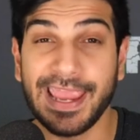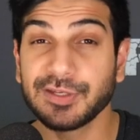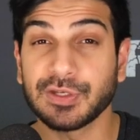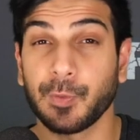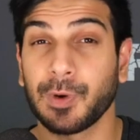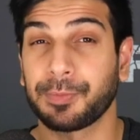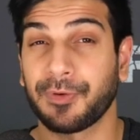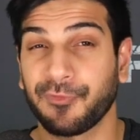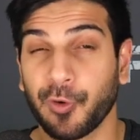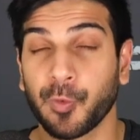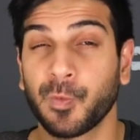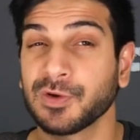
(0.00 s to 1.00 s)
agent would
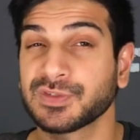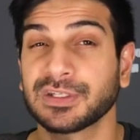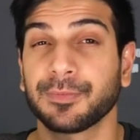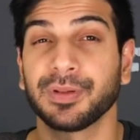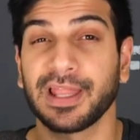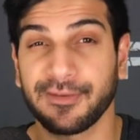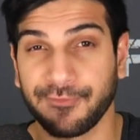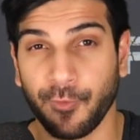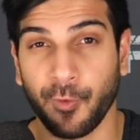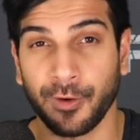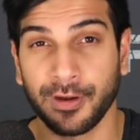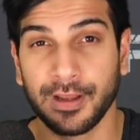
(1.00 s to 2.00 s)
prefer Wilson to play
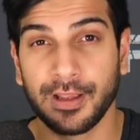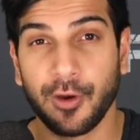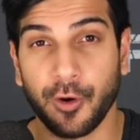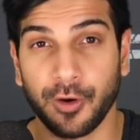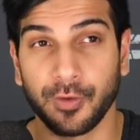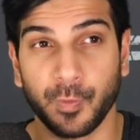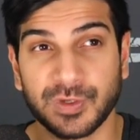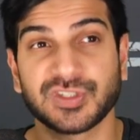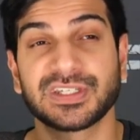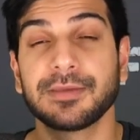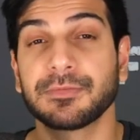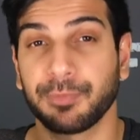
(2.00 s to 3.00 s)
for or
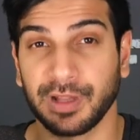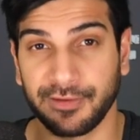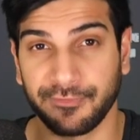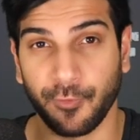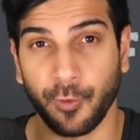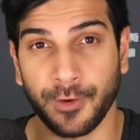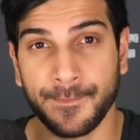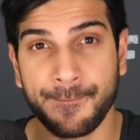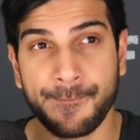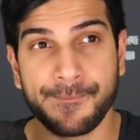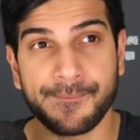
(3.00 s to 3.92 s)
which team to play for